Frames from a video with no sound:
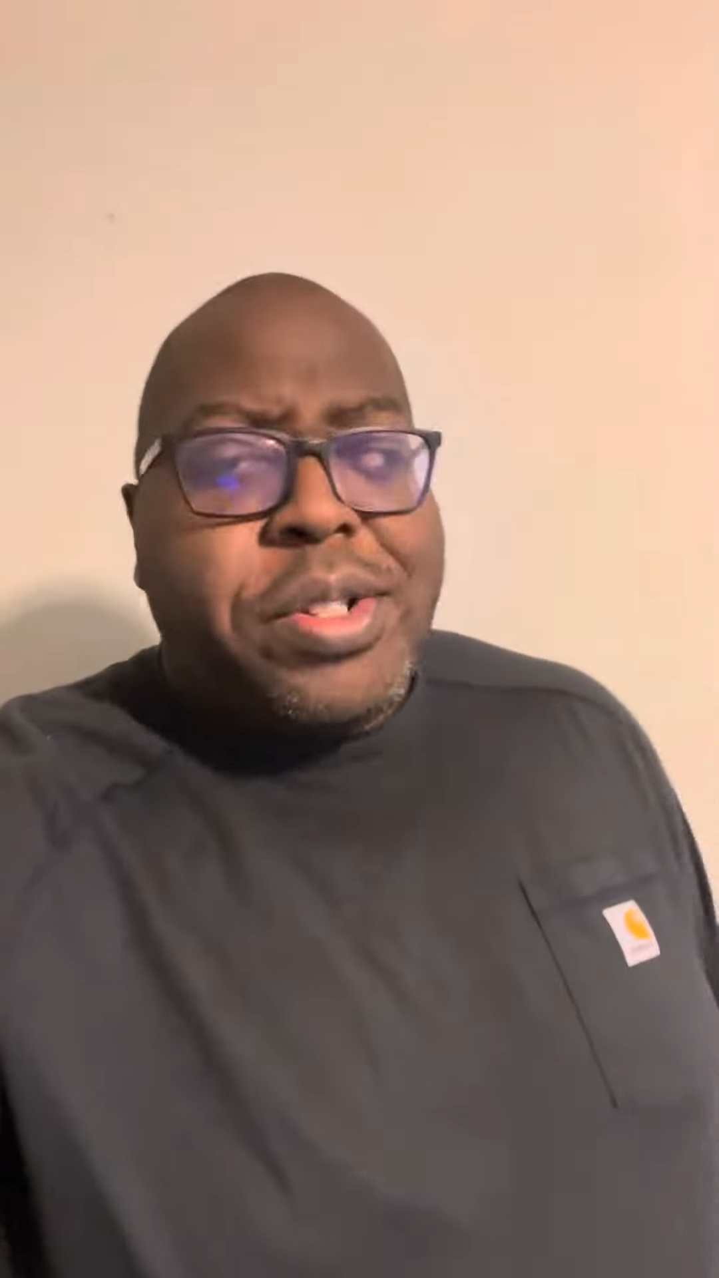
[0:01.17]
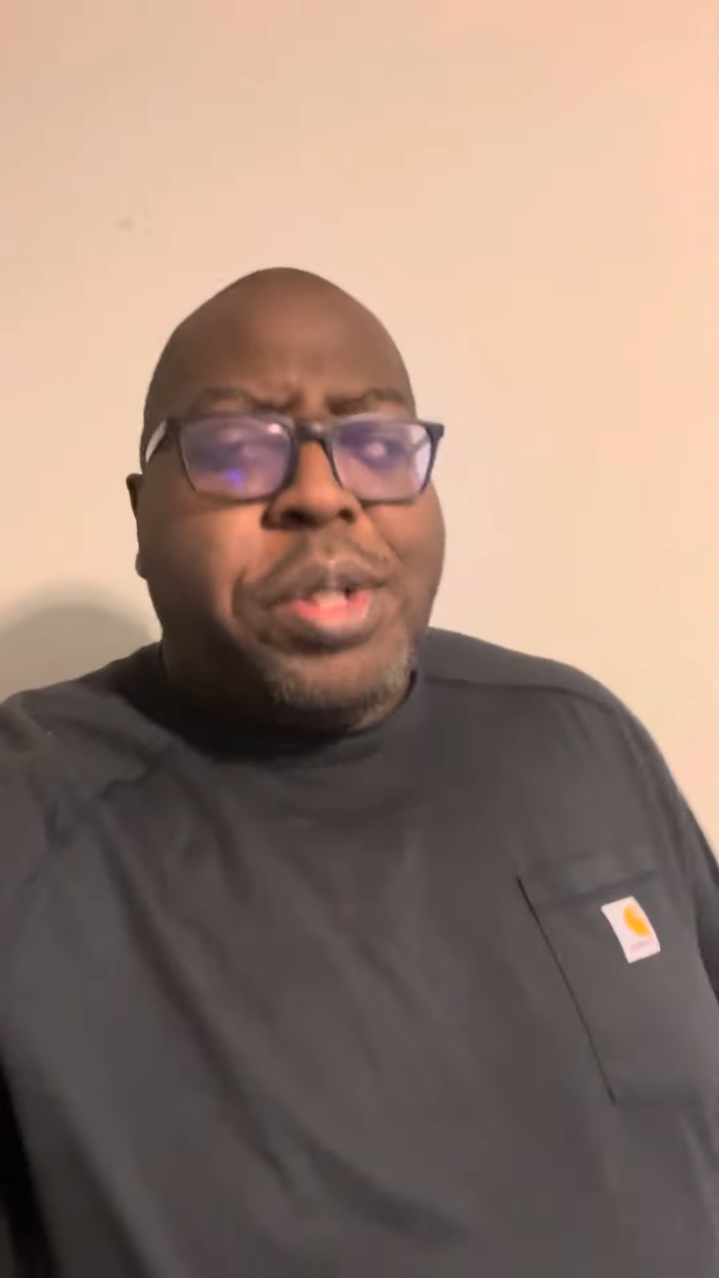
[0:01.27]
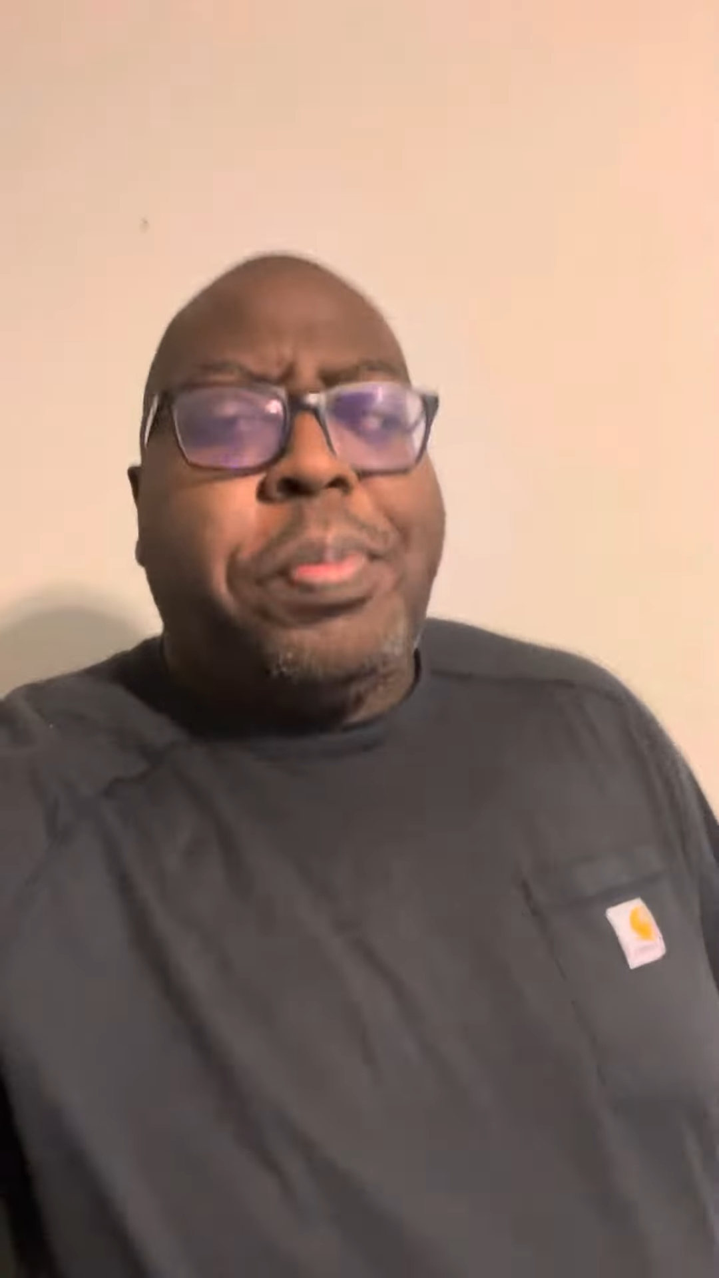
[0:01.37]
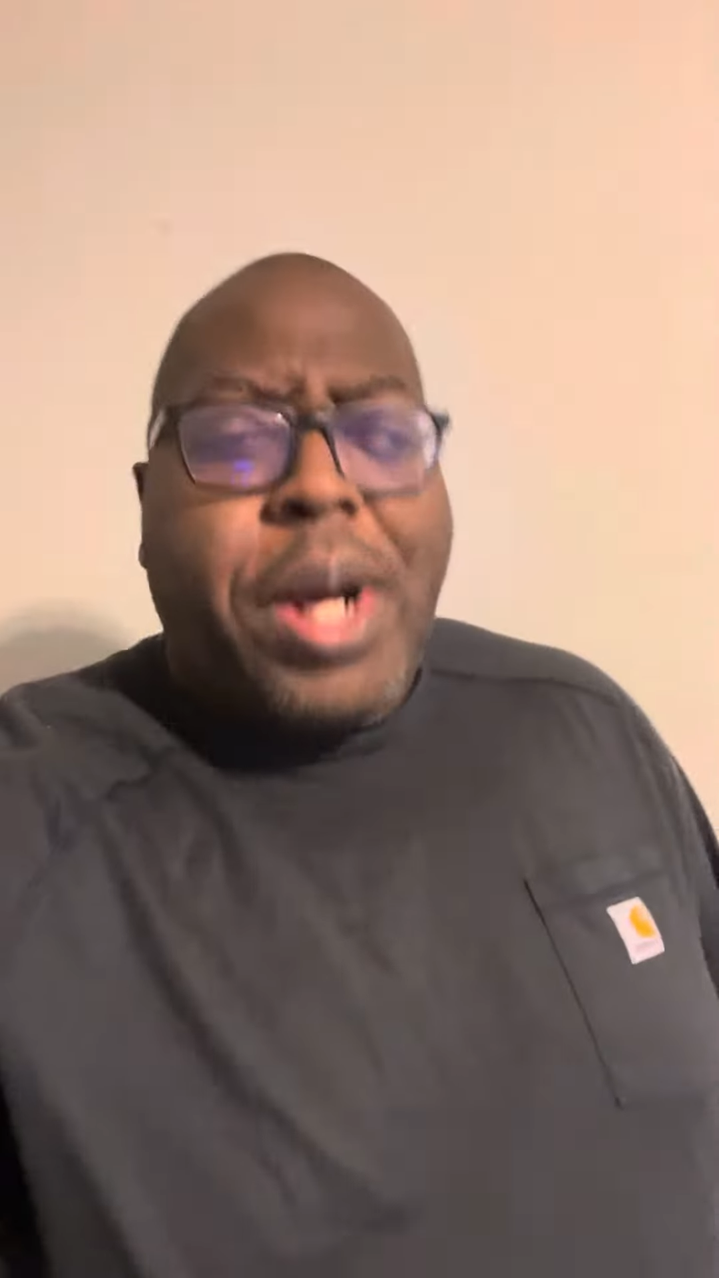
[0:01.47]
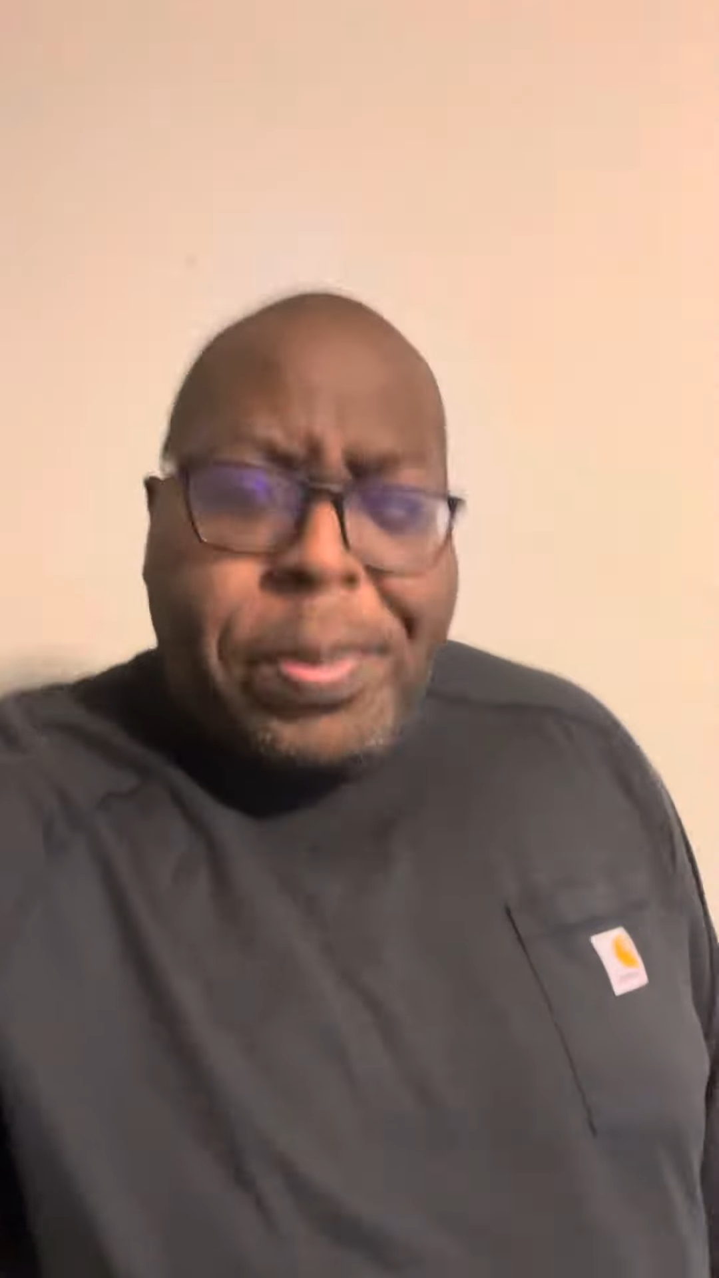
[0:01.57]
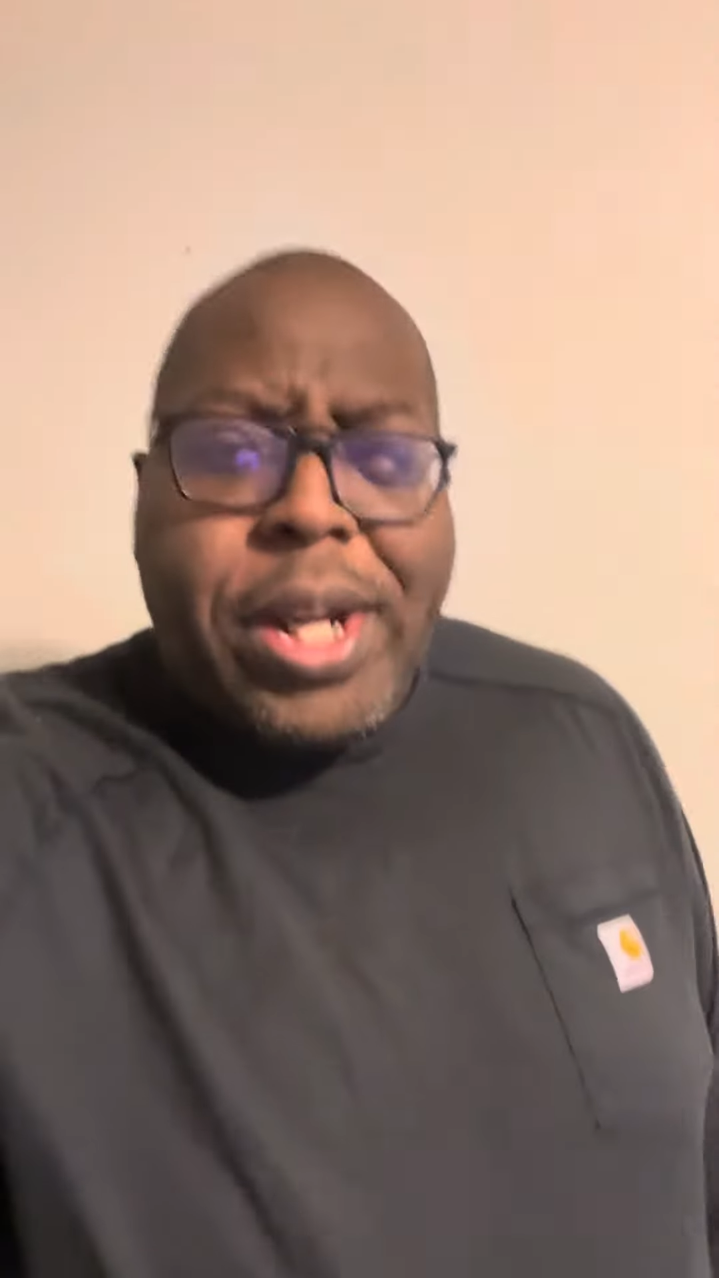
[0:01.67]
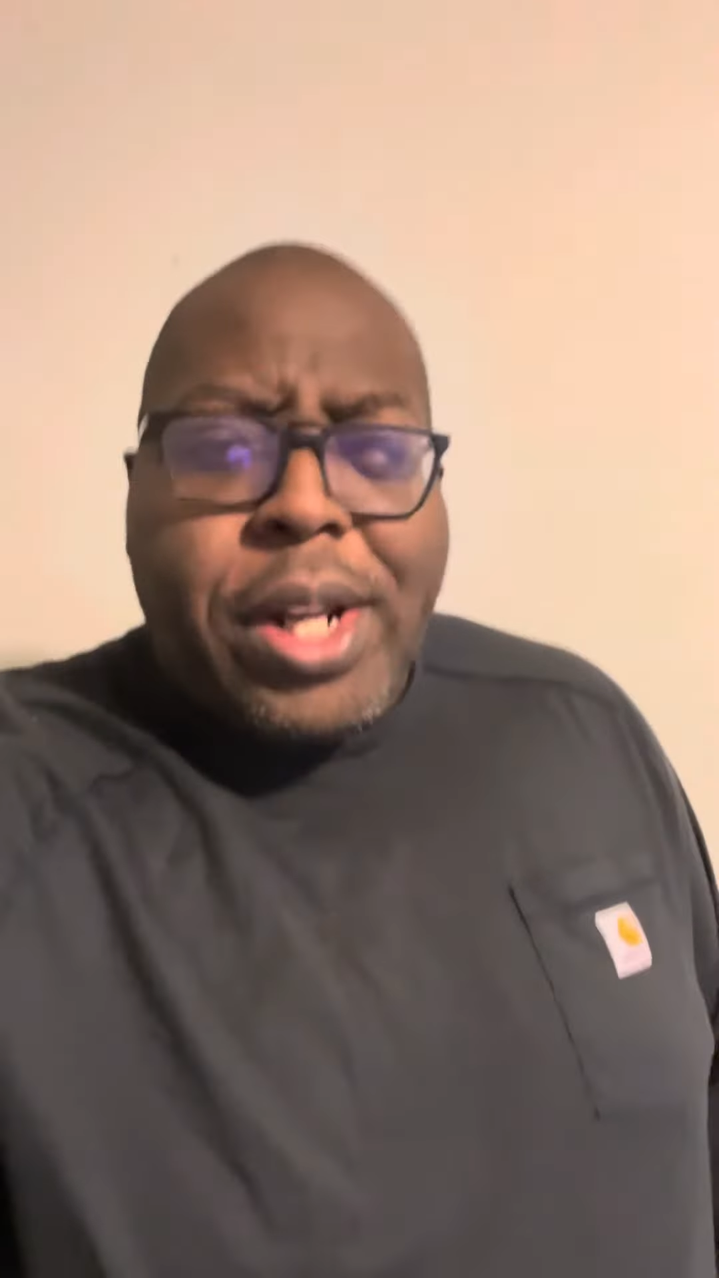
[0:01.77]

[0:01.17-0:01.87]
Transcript: It's your boy, Big